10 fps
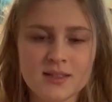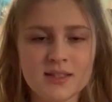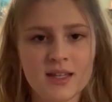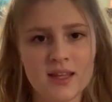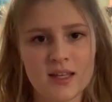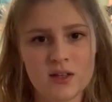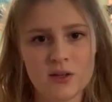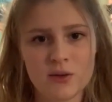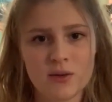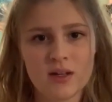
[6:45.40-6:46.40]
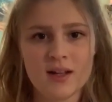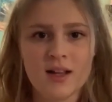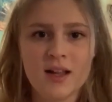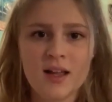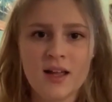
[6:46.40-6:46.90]
say thank you
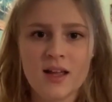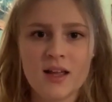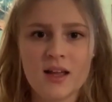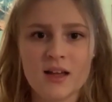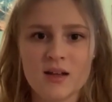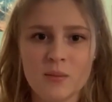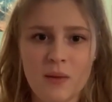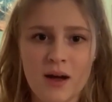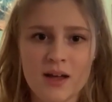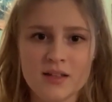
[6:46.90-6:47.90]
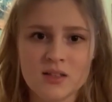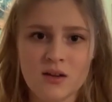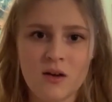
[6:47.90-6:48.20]
and goodbye to